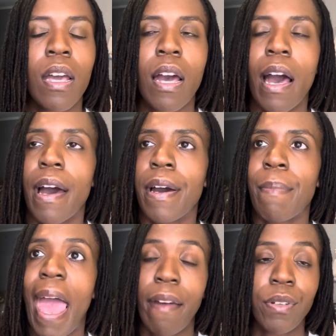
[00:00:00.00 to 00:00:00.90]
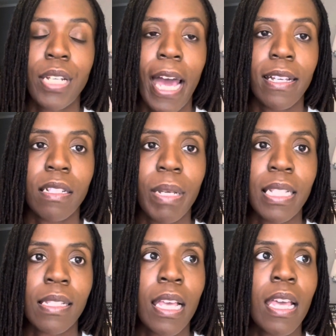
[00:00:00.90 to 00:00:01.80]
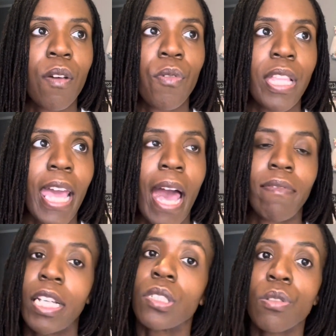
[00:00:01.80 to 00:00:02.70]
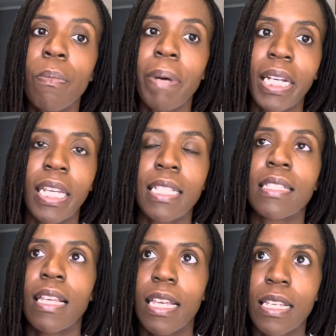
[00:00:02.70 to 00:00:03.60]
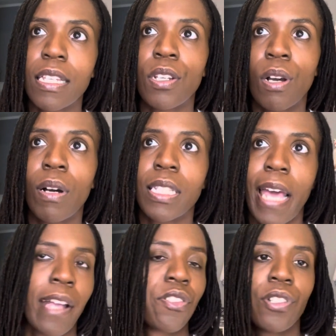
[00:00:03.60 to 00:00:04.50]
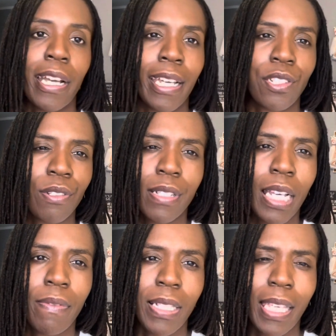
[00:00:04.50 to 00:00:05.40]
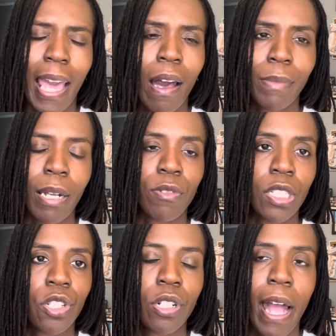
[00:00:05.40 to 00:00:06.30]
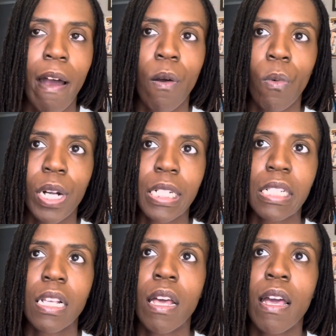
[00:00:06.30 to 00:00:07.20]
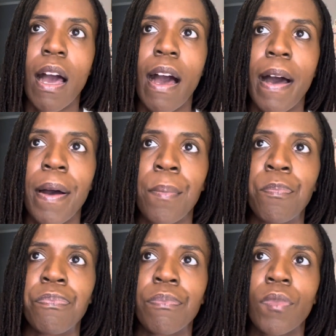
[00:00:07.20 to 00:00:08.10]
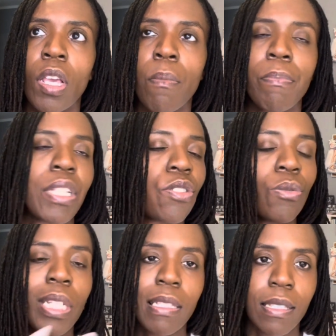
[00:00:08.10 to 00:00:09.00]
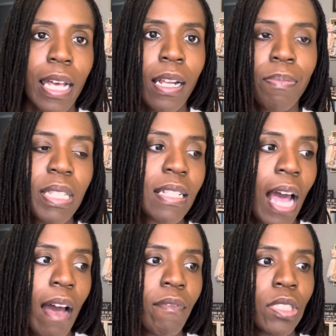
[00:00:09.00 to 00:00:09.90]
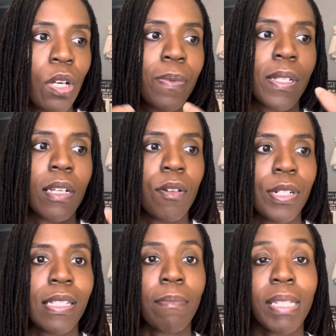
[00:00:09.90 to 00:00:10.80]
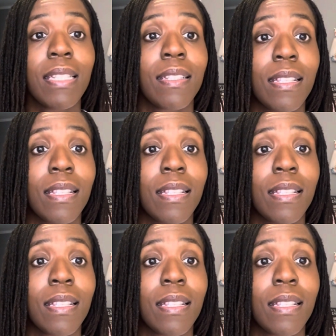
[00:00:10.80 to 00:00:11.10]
advertisements where they have like little buckets, you know, attached to, I guess, your savings account. I'm not really sure how it works. But you can set up these envelopes or something to the